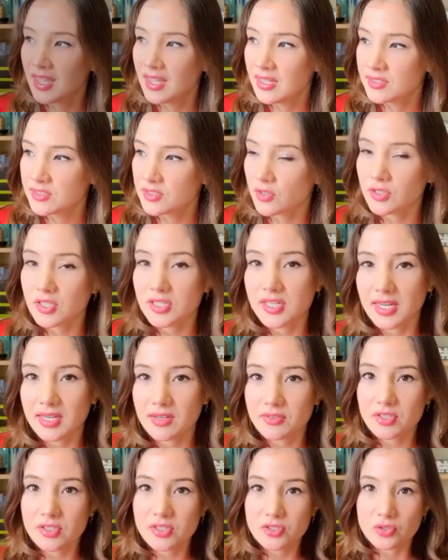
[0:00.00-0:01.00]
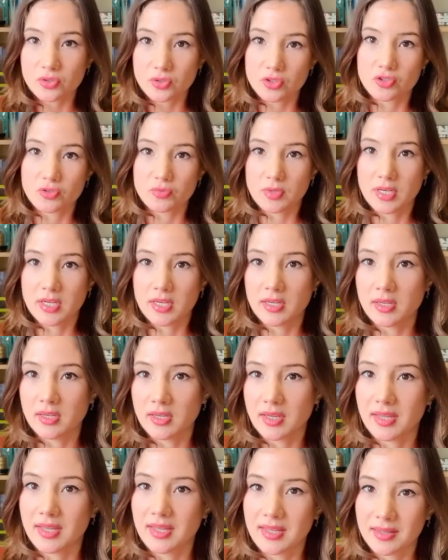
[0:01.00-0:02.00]
So on the day of the surgery,
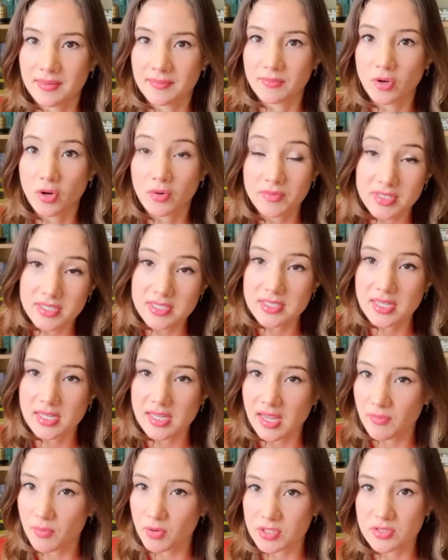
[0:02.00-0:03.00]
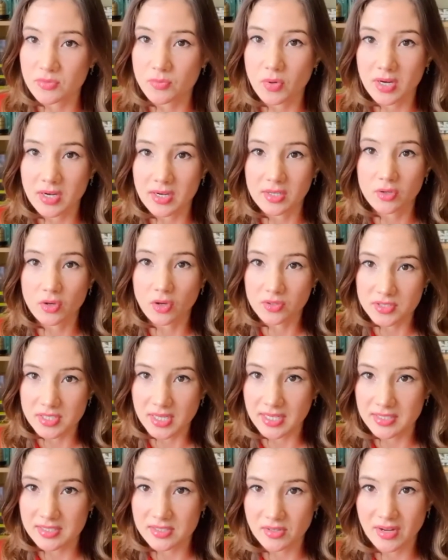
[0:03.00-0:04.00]
obviously I wasn't wearing
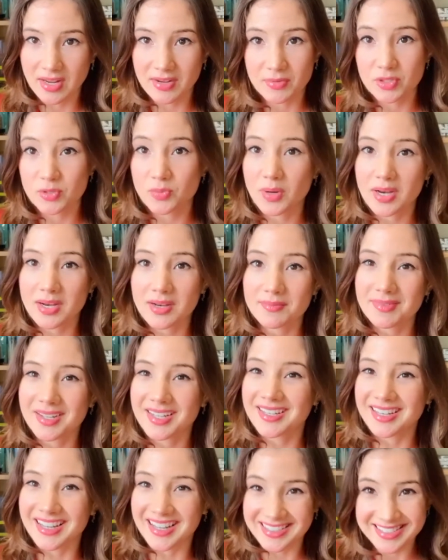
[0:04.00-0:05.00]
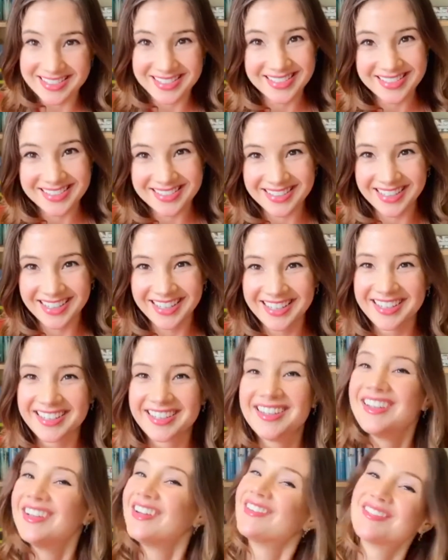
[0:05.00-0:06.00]
contacts, so I was wearing my glasses,
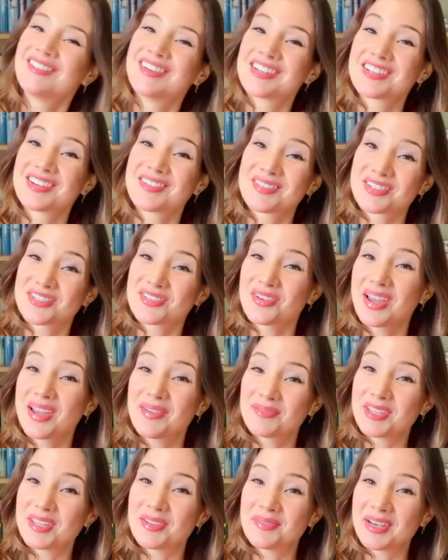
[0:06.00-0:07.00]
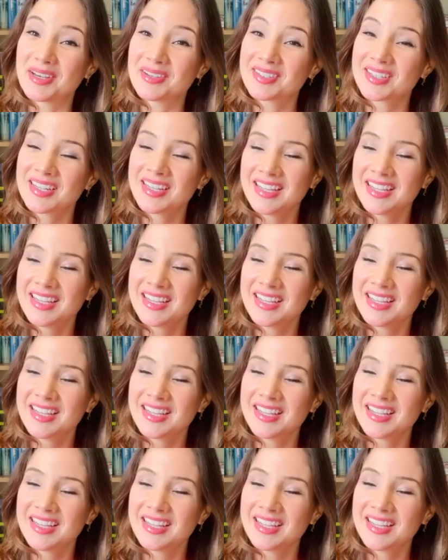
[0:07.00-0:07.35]
which I was so happy about.